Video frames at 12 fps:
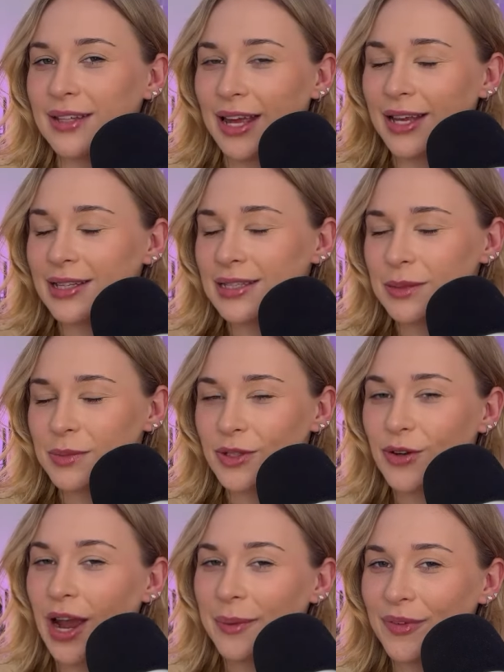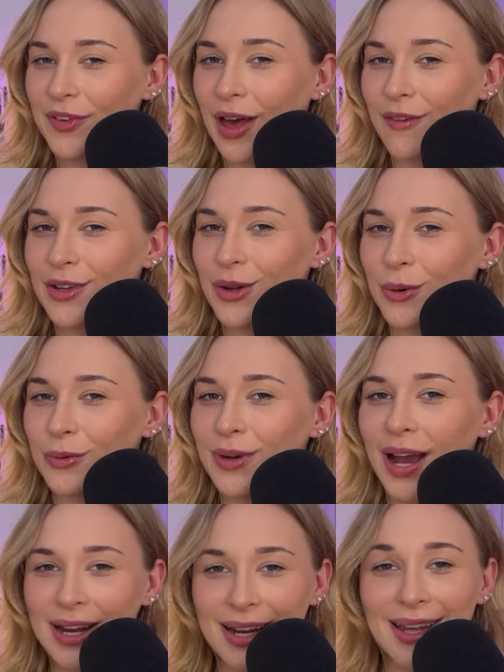Like and subscribe if you haven't
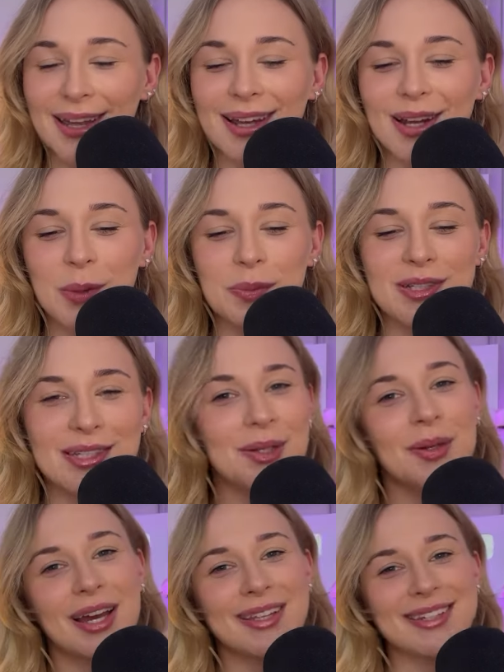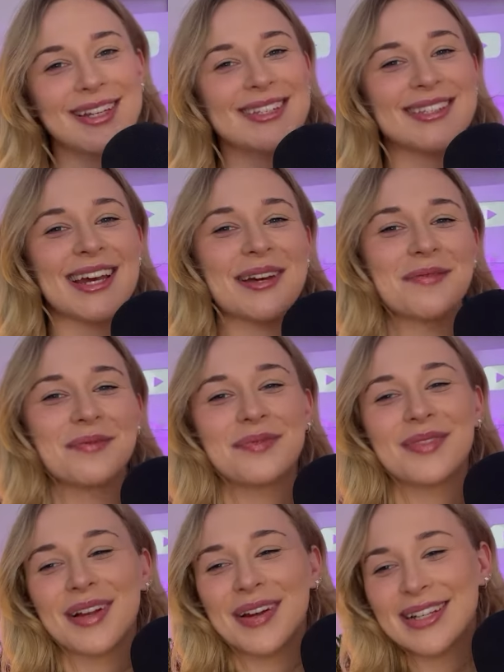already. And I hope to see you guys next time.
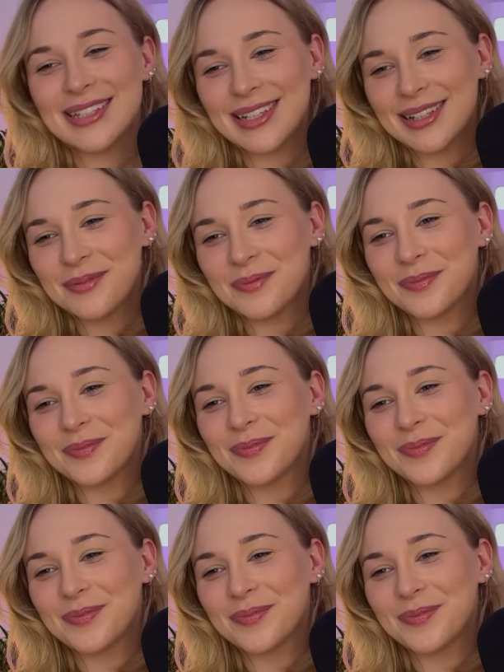Alrighty.